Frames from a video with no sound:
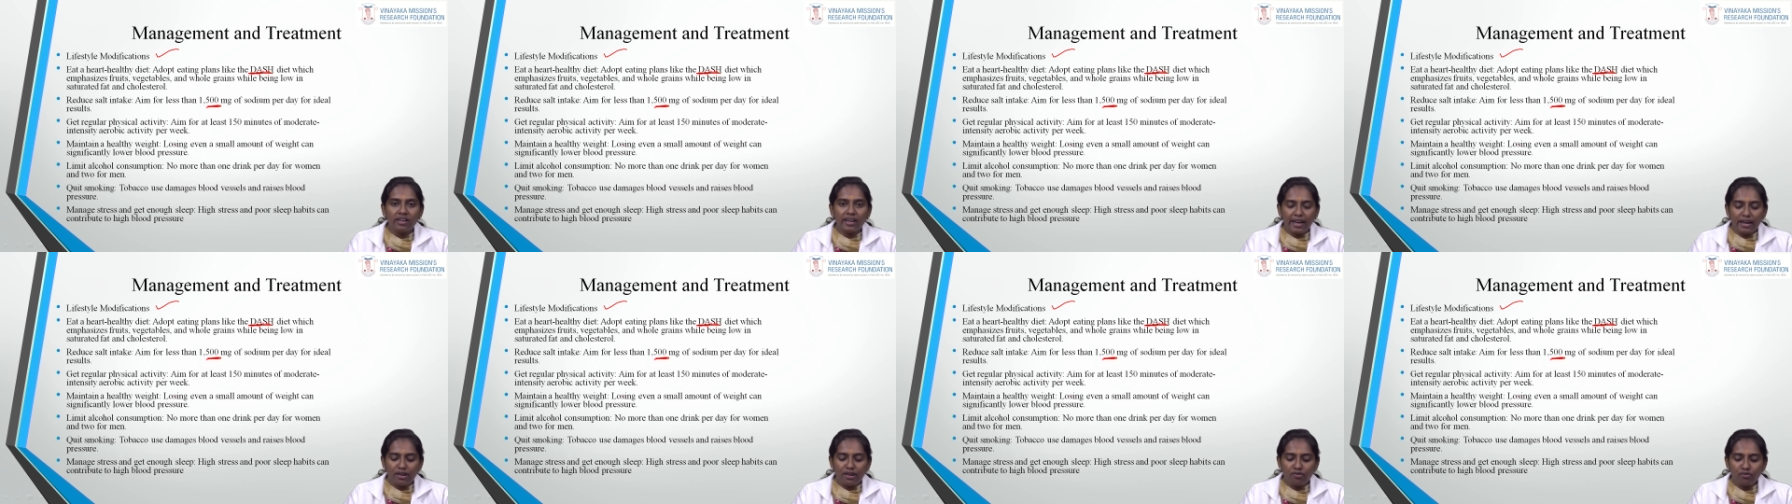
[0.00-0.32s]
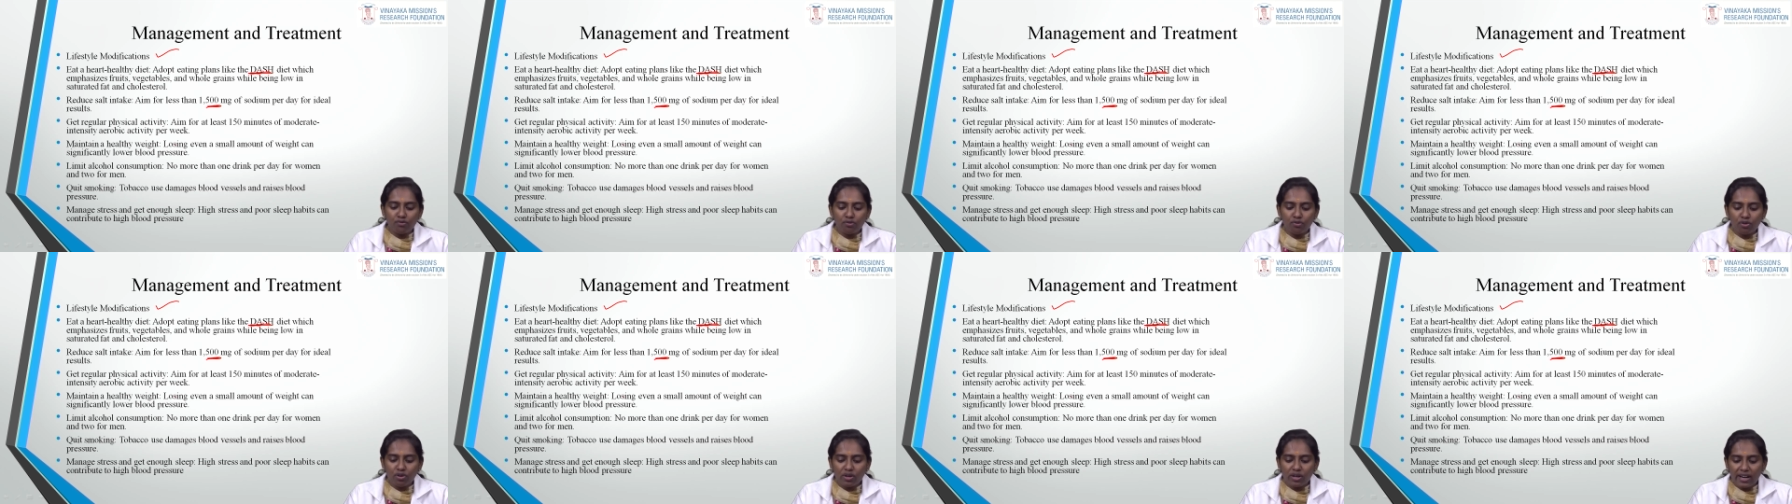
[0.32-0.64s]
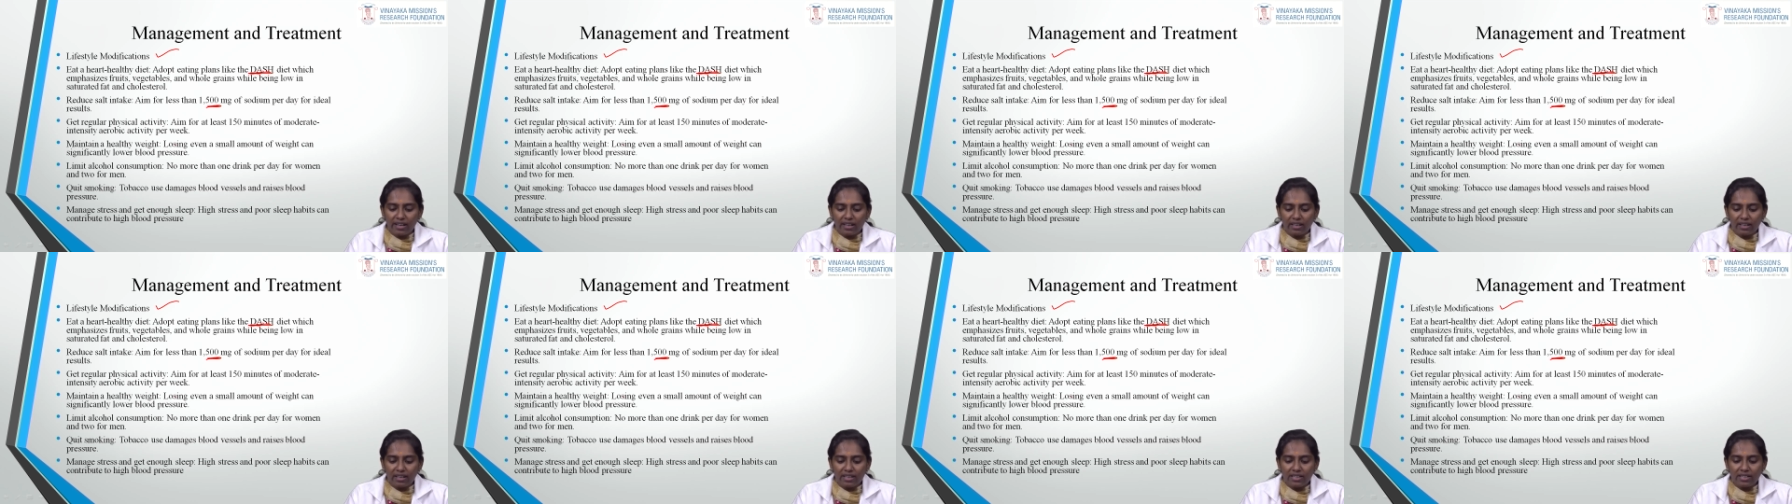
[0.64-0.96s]
Aim for
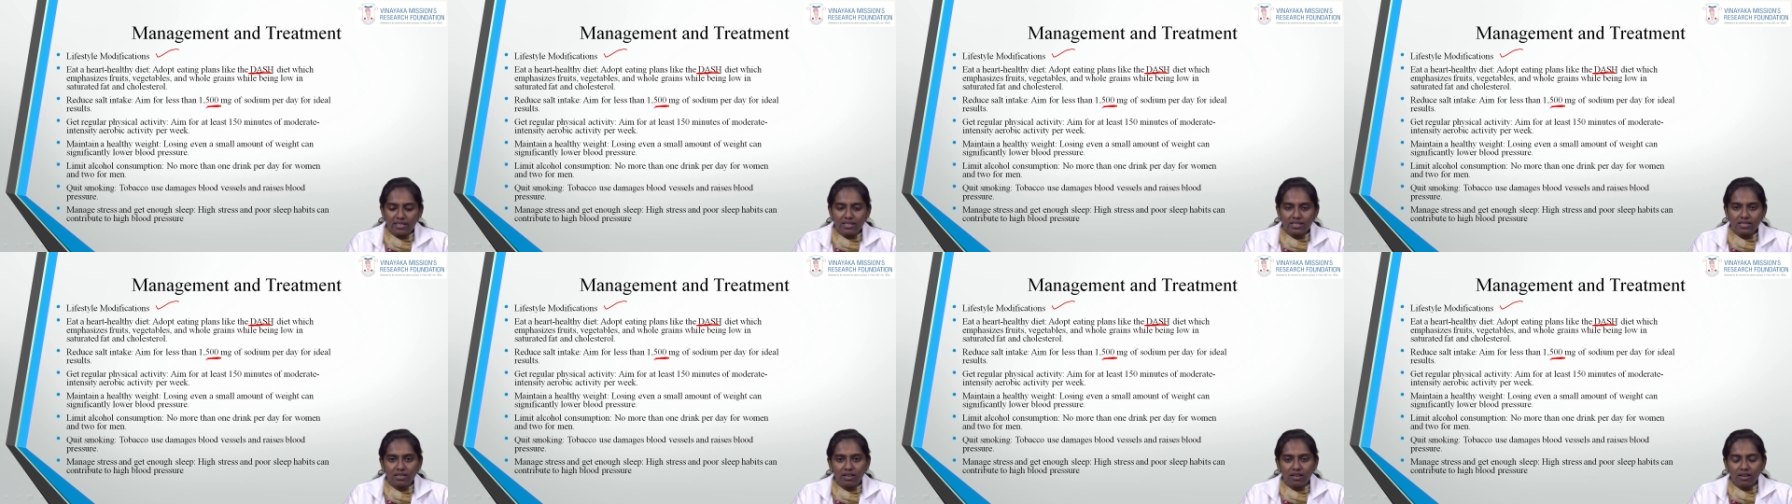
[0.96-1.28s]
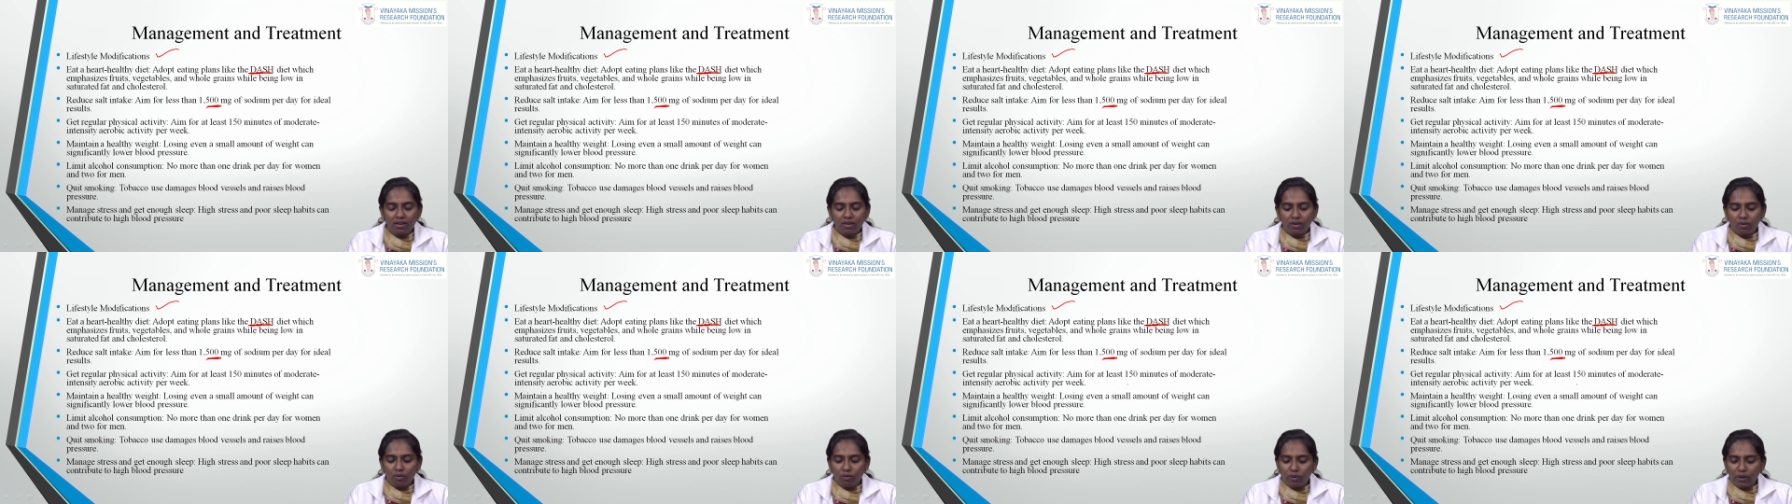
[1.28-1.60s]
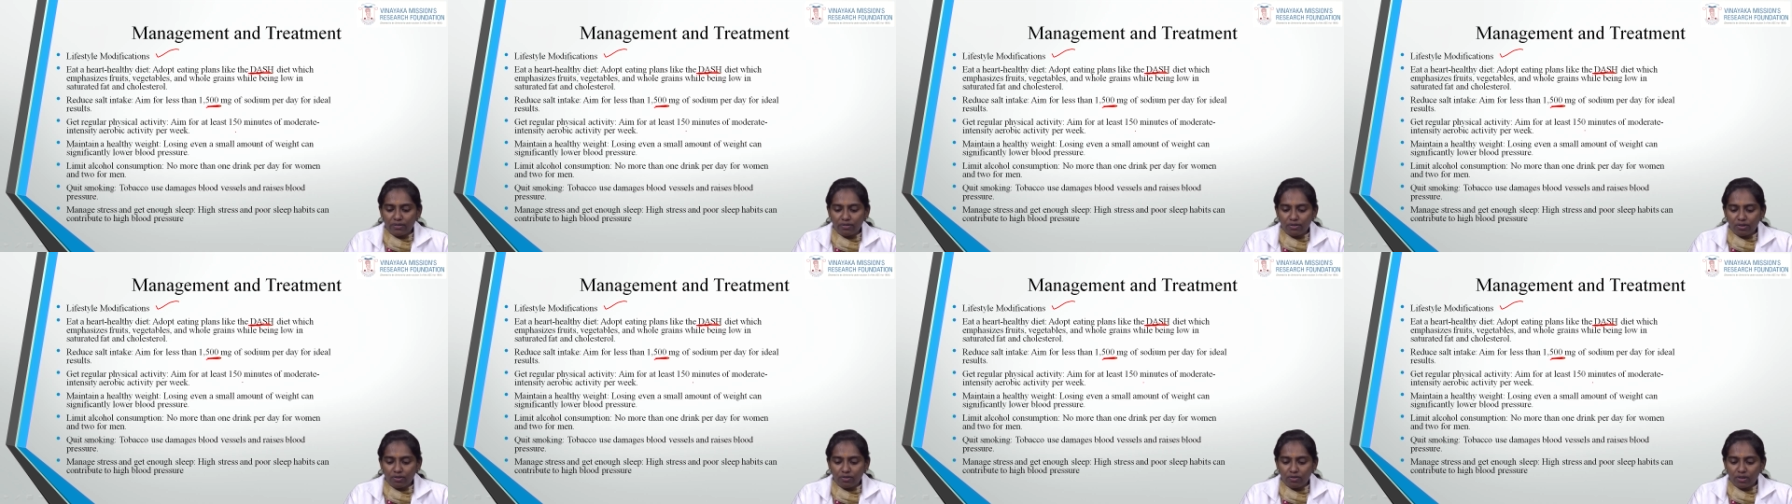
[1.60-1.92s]
at least
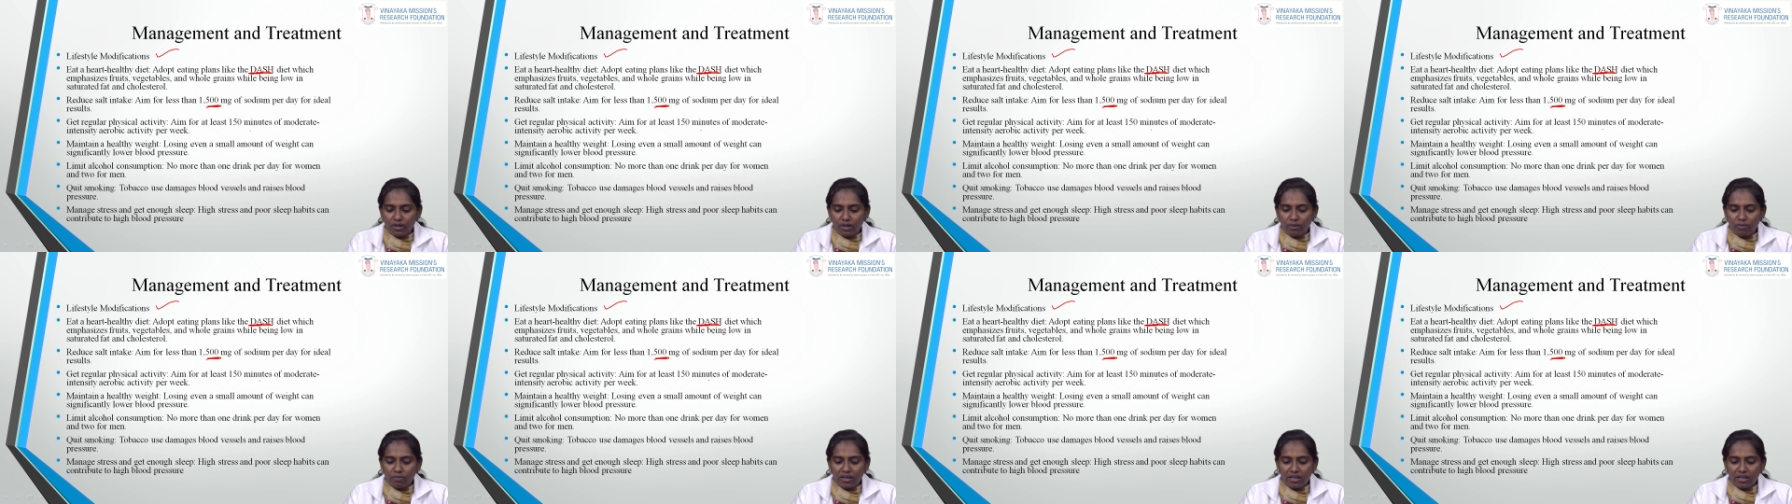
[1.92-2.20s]
150